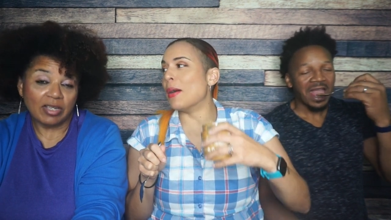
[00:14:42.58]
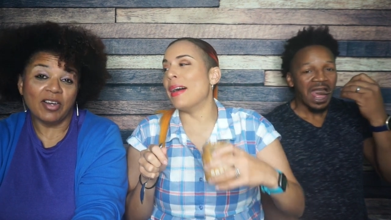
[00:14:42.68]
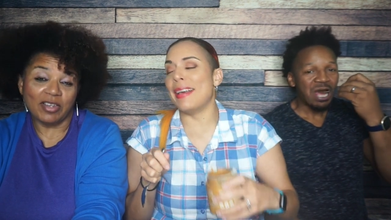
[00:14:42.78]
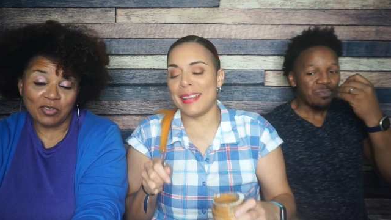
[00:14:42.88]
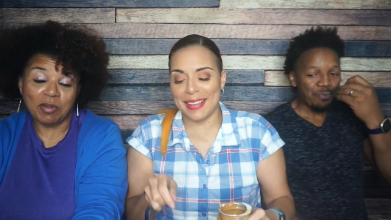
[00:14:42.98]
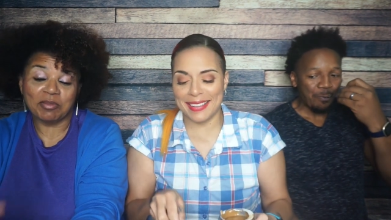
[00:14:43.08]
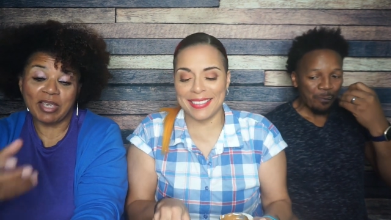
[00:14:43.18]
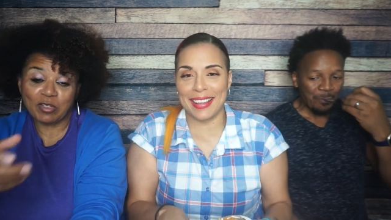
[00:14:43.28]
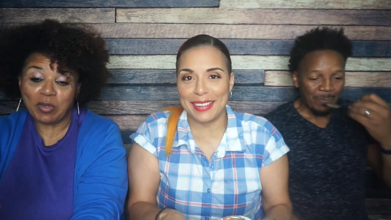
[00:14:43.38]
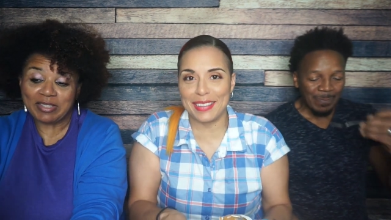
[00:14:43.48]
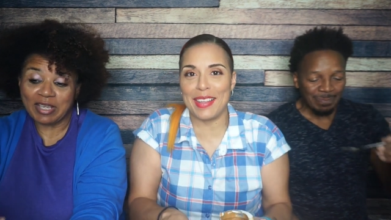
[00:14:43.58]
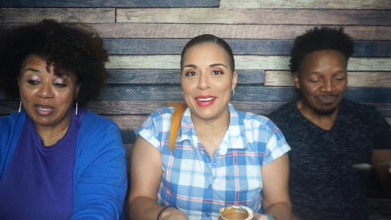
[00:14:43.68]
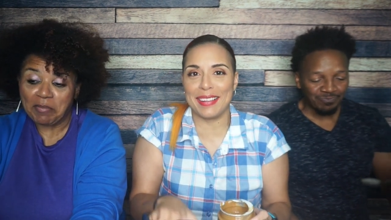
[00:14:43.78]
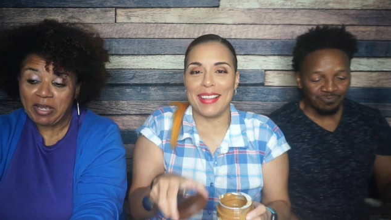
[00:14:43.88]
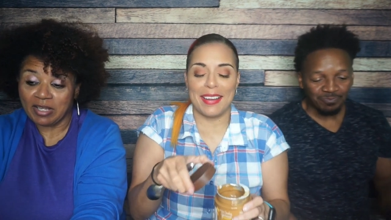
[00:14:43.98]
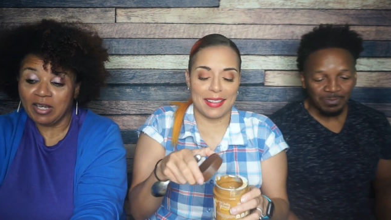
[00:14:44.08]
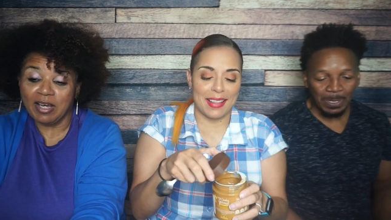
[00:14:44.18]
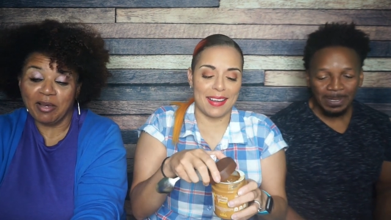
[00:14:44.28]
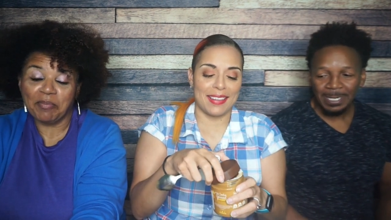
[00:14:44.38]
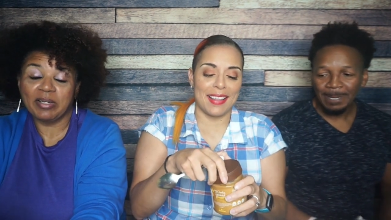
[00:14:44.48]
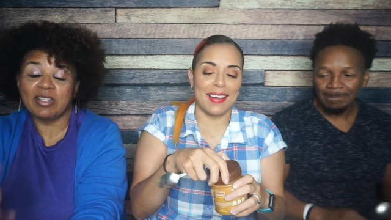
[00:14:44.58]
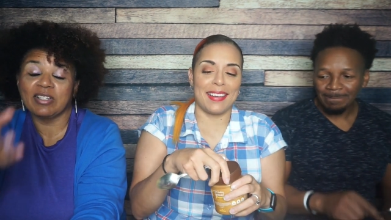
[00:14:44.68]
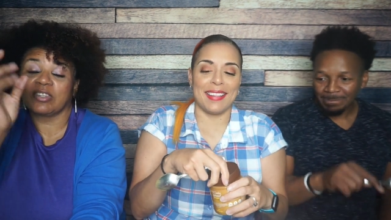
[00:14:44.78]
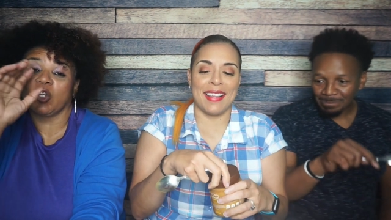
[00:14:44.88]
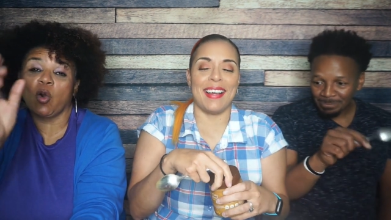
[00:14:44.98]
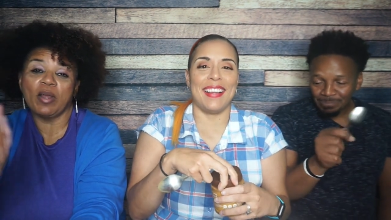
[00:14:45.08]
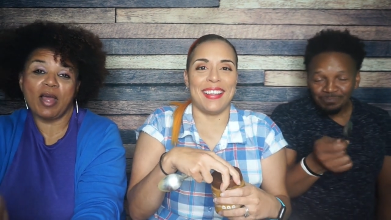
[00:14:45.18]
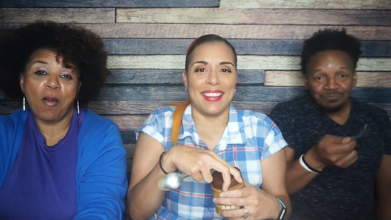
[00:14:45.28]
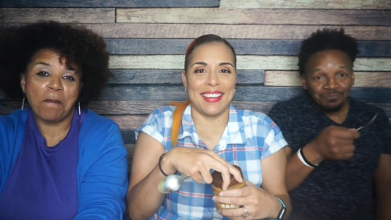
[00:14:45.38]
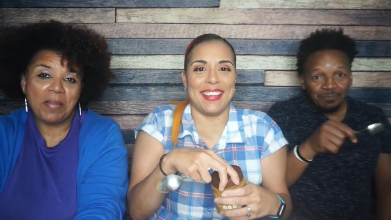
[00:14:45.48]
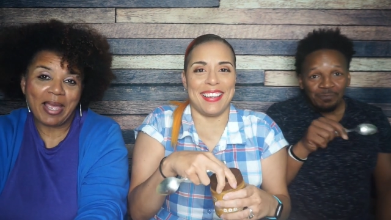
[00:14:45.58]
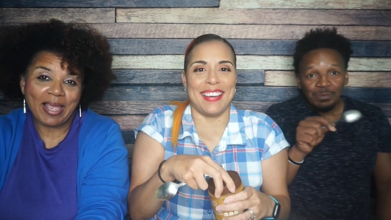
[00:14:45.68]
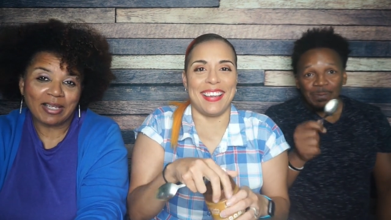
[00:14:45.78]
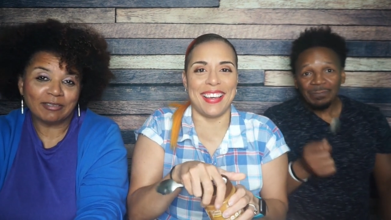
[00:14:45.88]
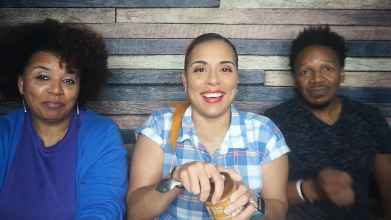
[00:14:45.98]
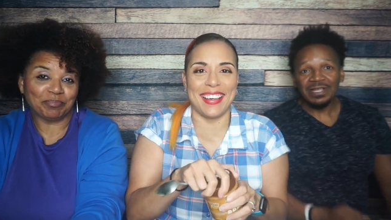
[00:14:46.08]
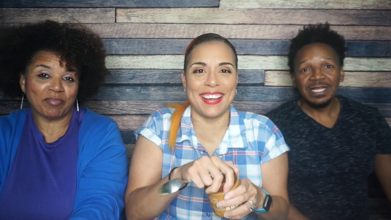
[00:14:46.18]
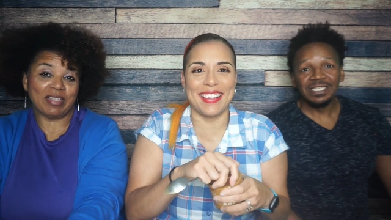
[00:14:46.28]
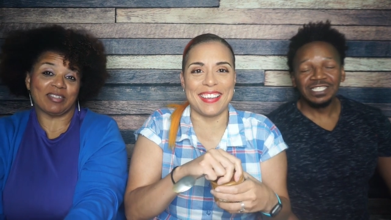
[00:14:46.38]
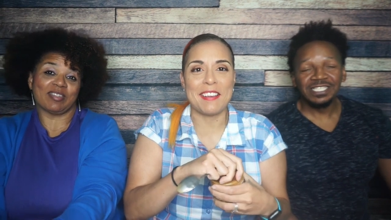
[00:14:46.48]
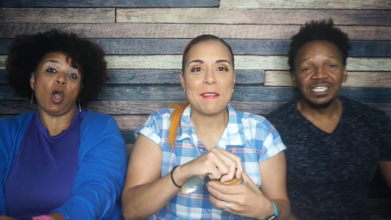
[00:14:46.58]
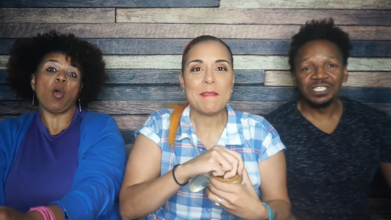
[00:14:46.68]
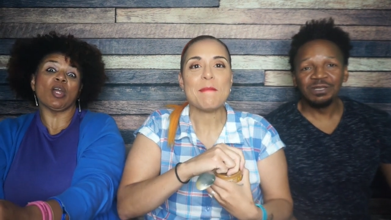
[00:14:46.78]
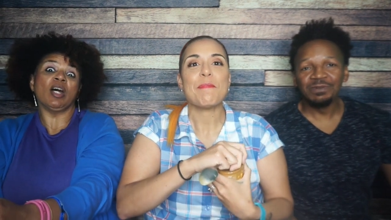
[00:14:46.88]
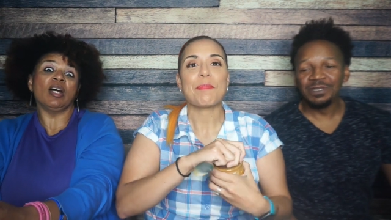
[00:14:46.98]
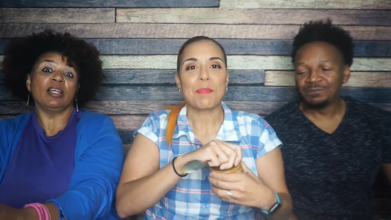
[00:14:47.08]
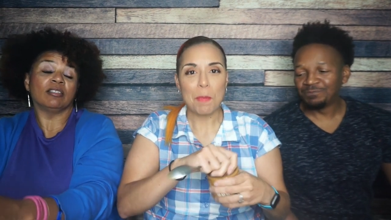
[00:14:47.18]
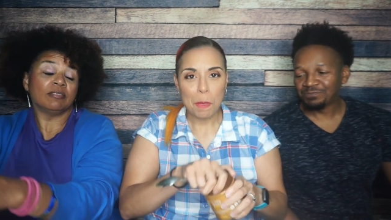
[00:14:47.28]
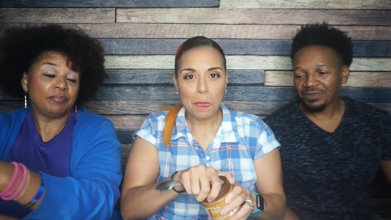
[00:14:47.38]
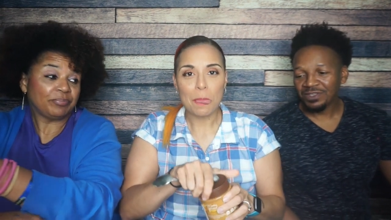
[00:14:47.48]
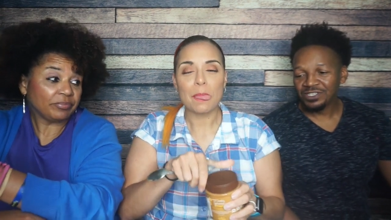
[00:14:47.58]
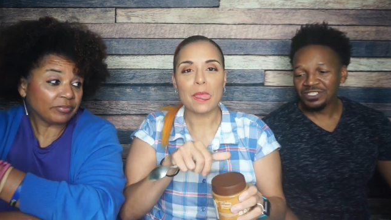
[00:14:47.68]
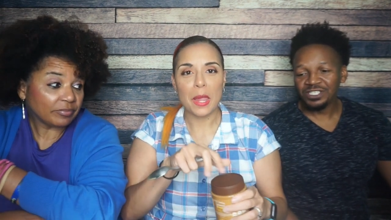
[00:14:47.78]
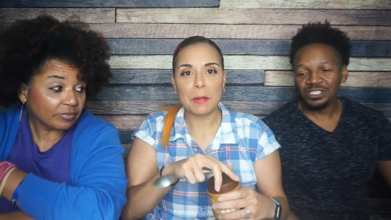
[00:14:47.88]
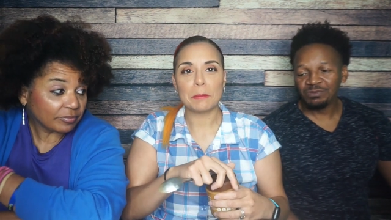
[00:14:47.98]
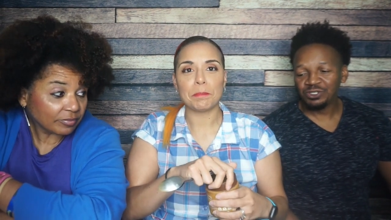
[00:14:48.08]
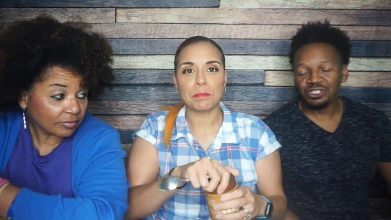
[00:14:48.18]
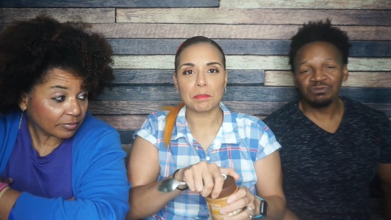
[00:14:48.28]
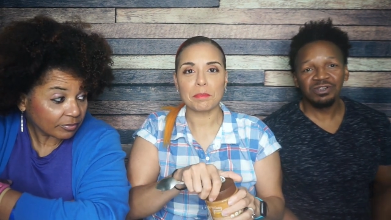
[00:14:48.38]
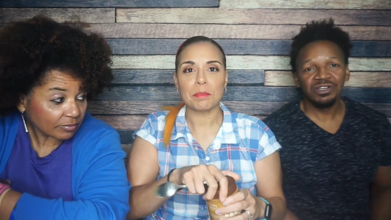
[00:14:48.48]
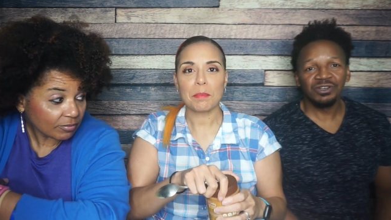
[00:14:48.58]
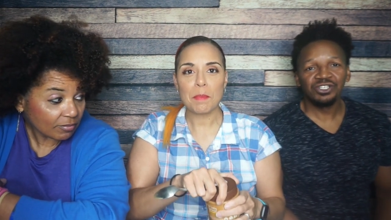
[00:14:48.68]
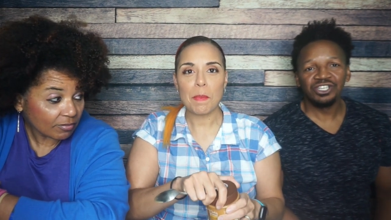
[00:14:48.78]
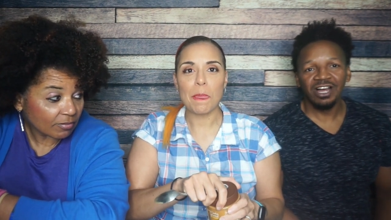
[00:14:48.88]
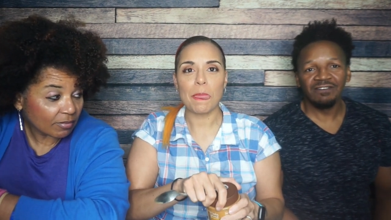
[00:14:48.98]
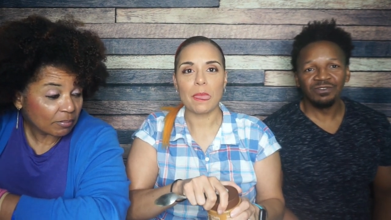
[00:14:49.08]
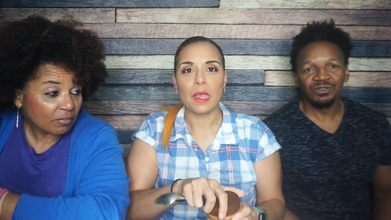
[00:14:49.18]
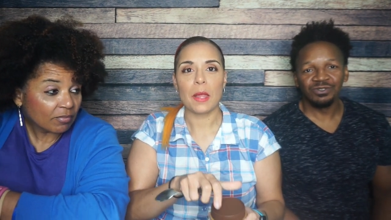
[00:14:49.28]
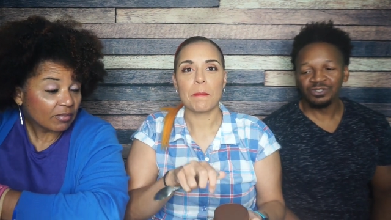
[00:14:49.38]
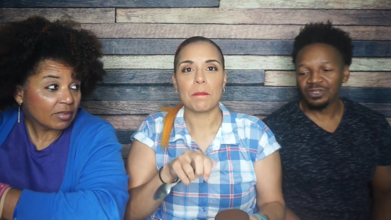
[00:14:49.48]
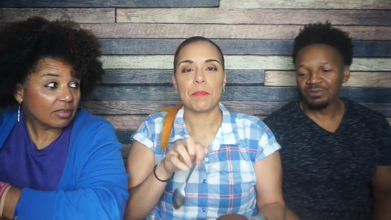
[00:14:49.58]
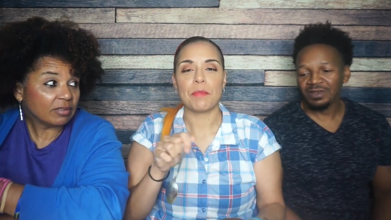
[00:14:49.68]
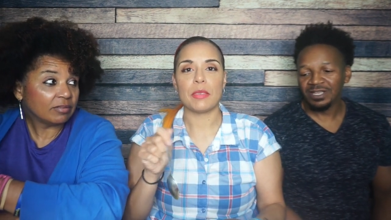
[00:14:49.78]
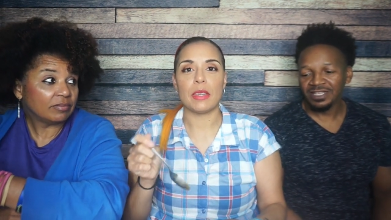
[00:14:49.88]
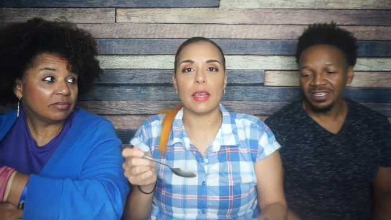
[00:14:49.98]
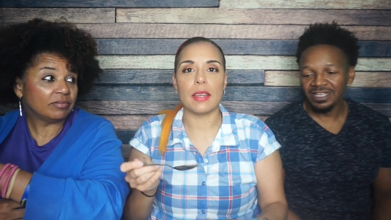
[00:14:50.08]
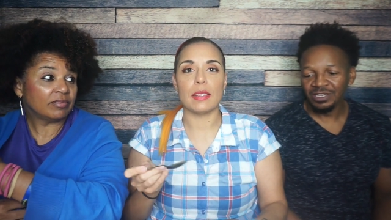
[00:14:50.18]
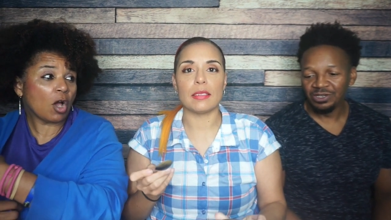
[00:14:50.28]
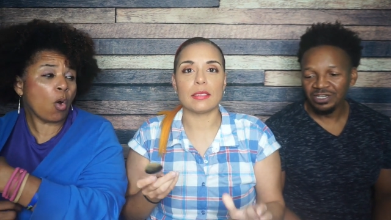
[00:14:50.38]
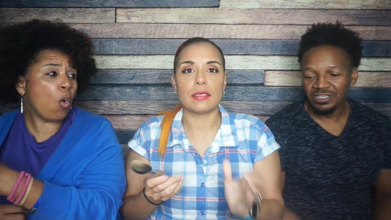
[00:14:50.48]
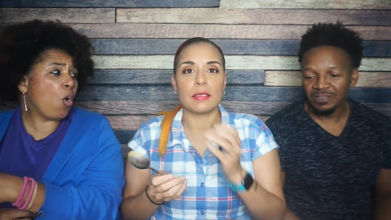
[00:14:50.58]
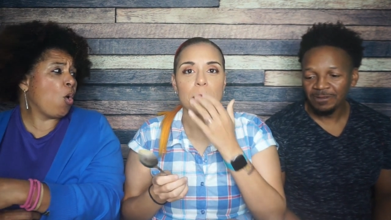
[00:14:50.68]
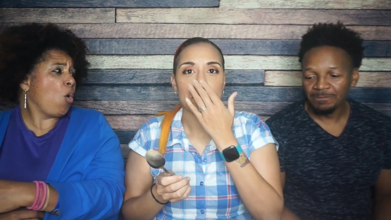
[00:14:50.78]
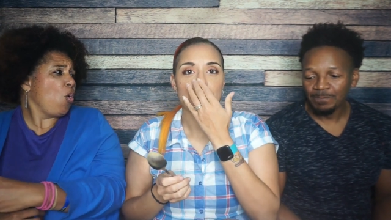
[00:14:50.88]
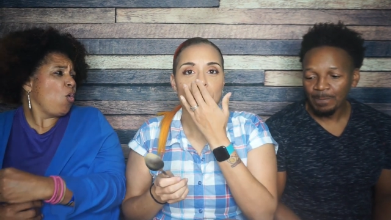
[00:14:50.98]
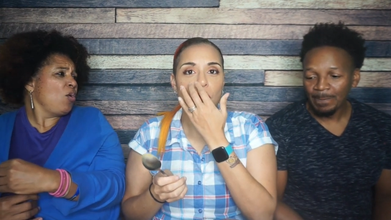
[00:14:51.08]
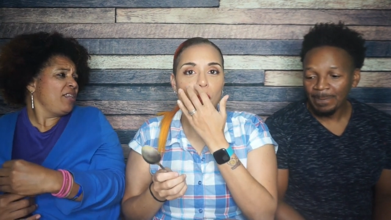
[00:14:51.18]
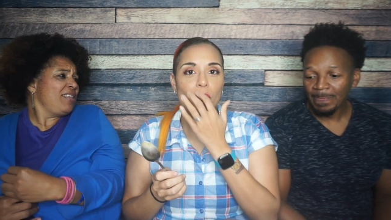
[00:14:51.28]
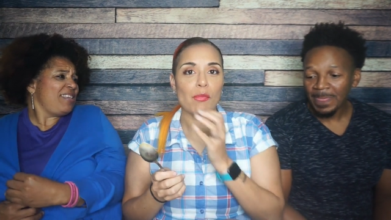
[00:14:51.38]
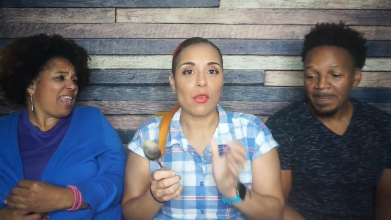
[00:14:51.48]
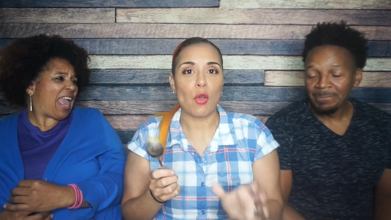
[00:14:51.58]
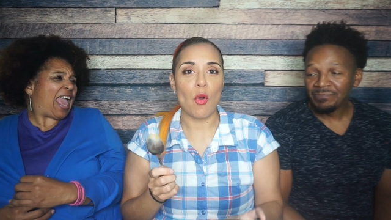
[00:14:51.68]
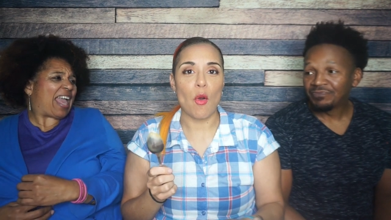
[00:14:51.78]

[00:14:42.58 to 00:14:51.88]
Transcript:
Speaker 1: Glug, glug, glug, glug, glug. Throw it on back. this so needs good.
Speaker 2: To be, this needs to be smeared on chaffles or something like yes. that. Yes.
Speaker 1: Ooh, yeah.